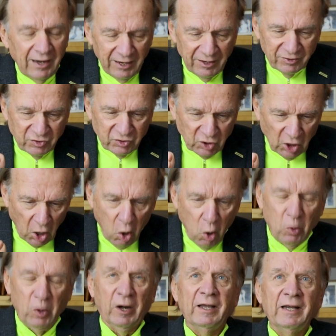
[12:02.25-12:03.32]
is
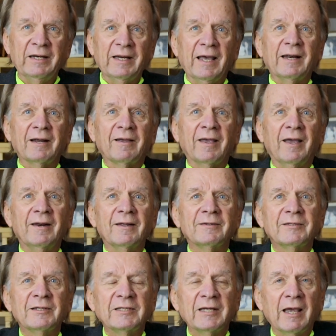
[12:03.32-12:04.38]
totally dedicated
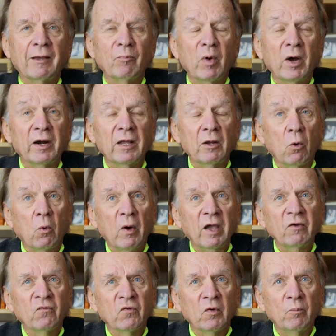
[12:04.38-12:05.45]
to take money
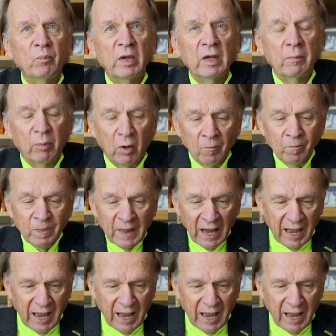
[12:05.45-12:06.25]
away from people,